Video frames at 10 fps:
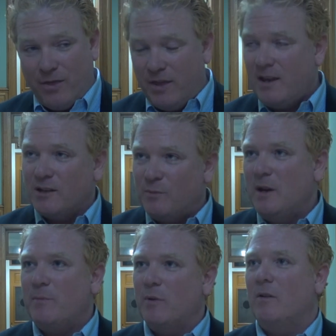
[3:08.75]
These
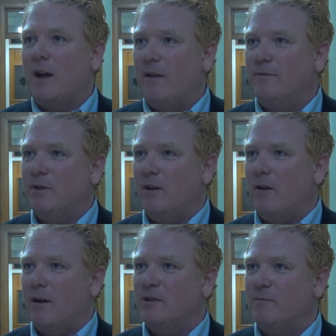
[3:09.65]
people
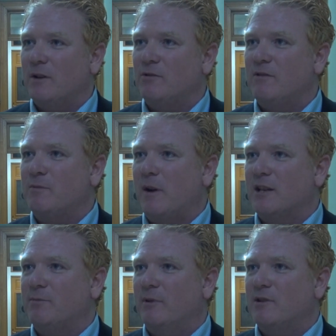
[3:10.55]
are as much
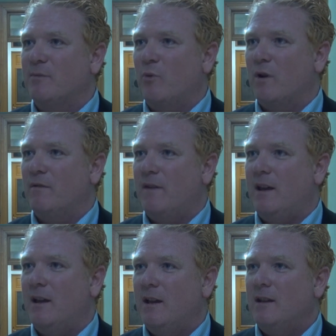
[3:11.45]
responsible as the Board of Ed